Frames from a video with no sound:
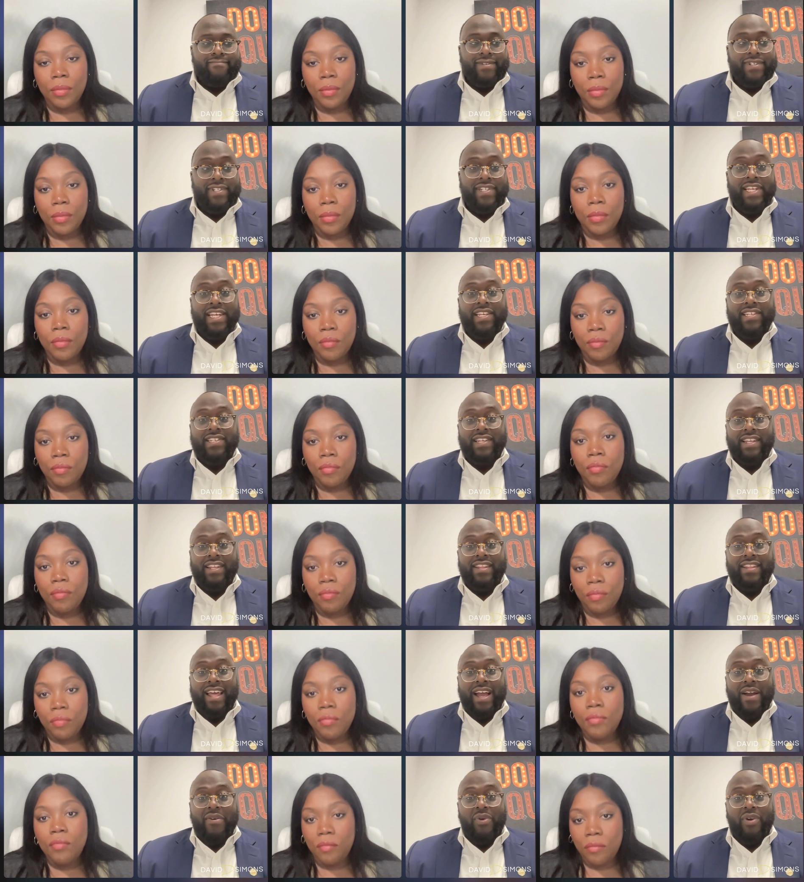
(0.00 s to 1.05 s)
Speaker 1: season
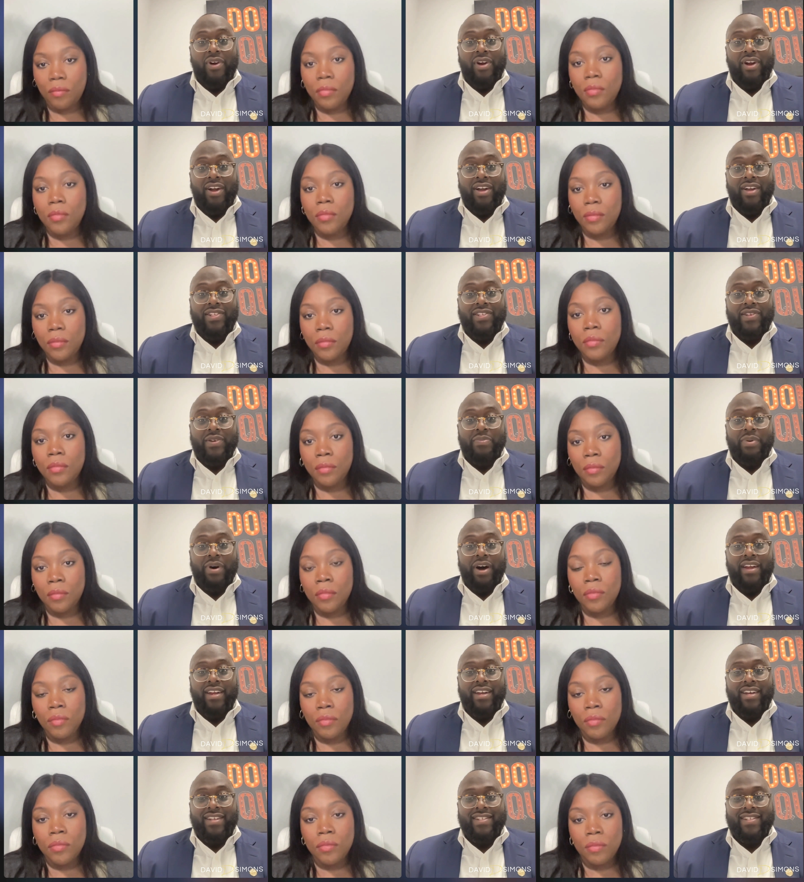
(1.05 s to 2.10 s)
that were as
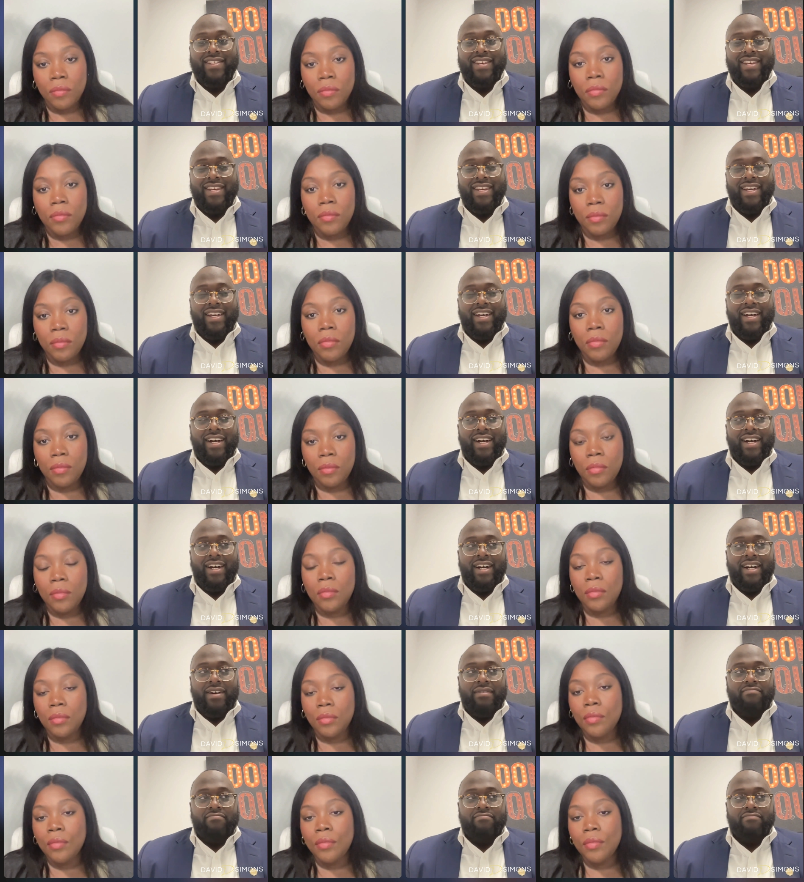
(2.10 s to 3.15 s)
upon us? Mm-hmm.
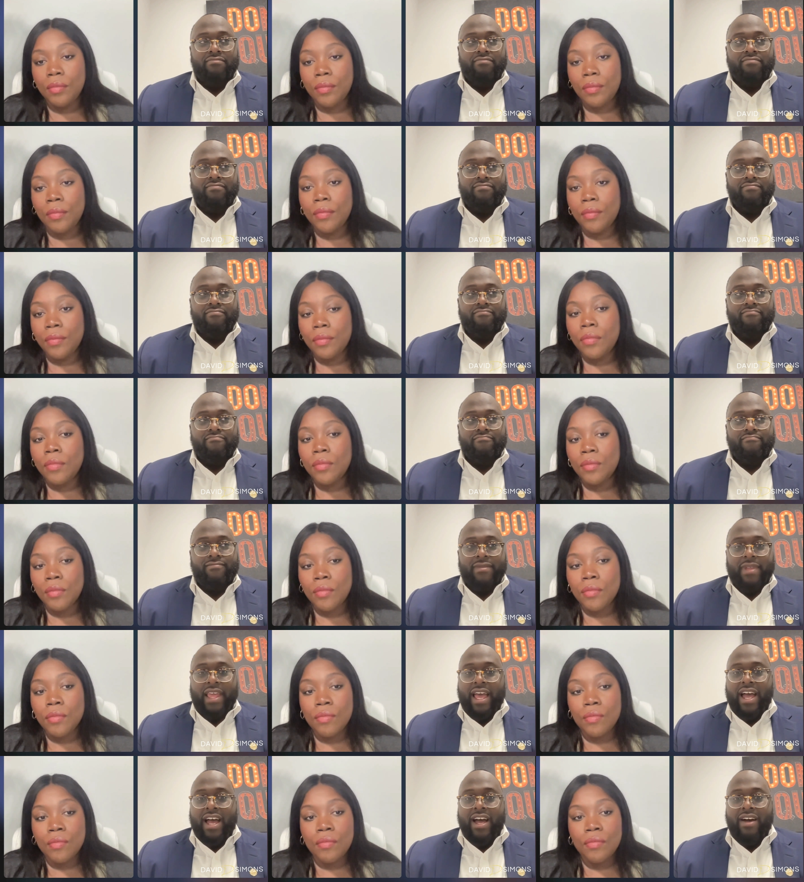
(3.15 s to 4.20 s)
Um,
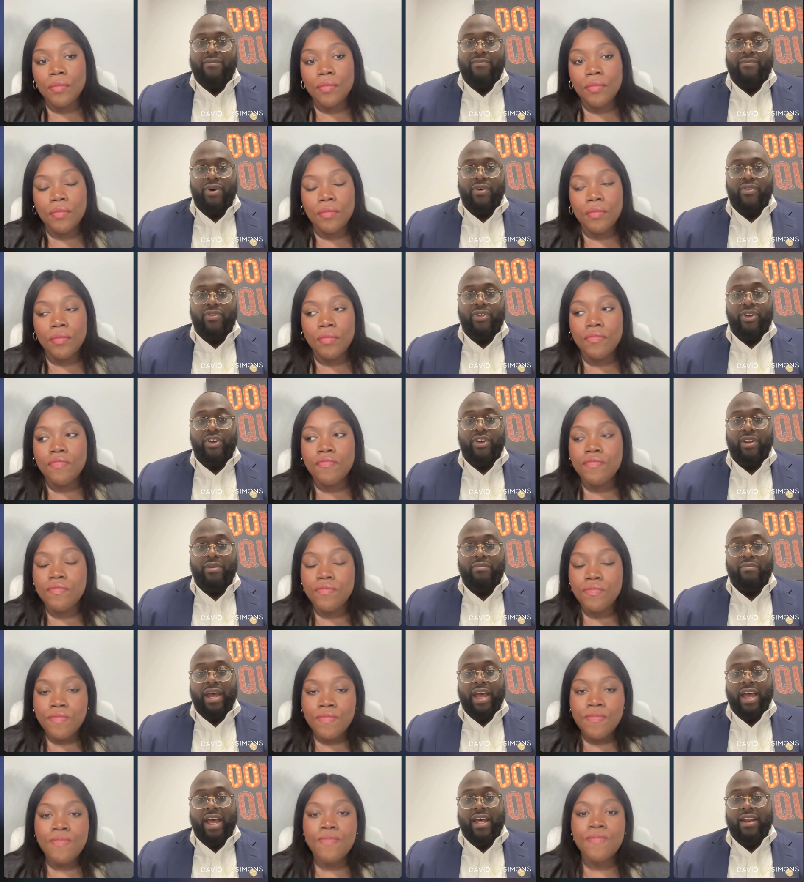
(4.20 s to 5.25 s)
yeah, both good and
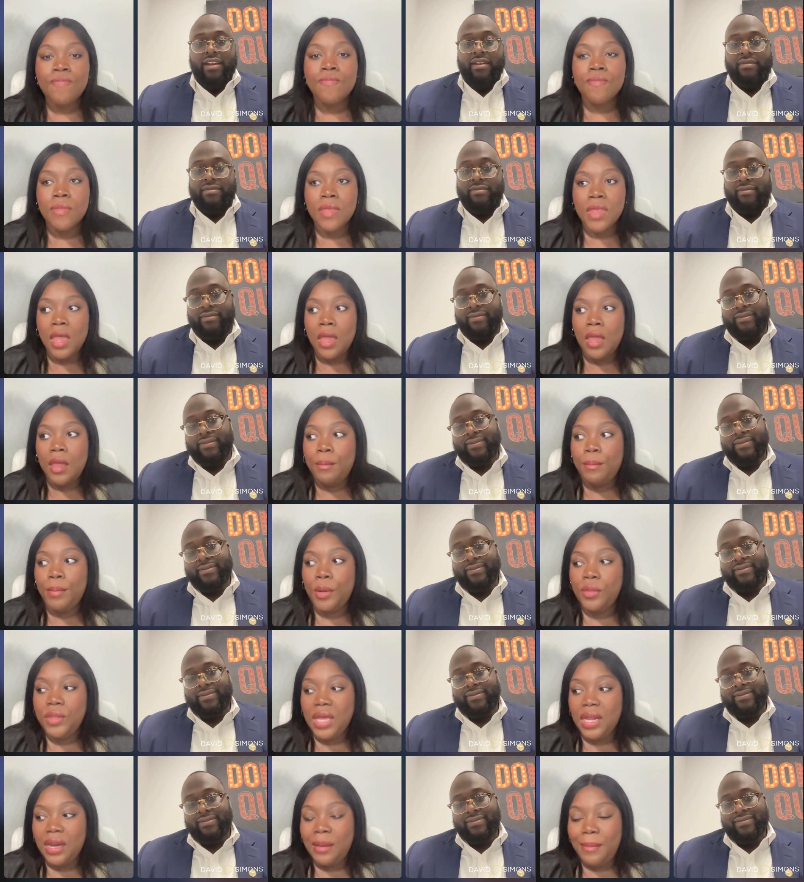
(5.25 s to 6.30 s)
bad.
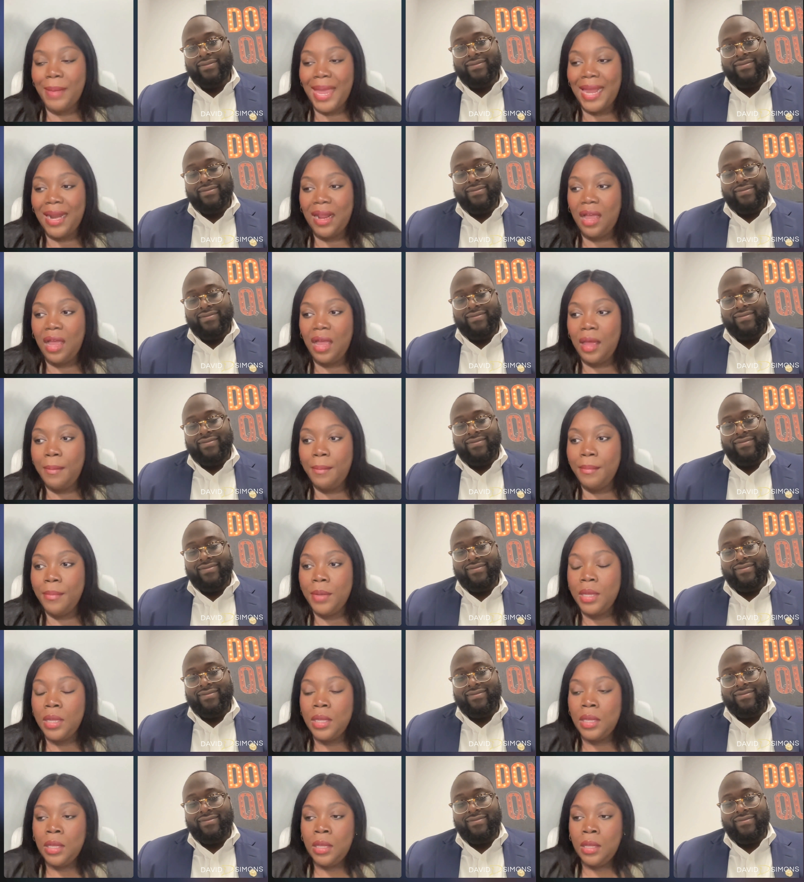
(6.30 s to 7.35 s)
Speaker 2: Both good and bad. Um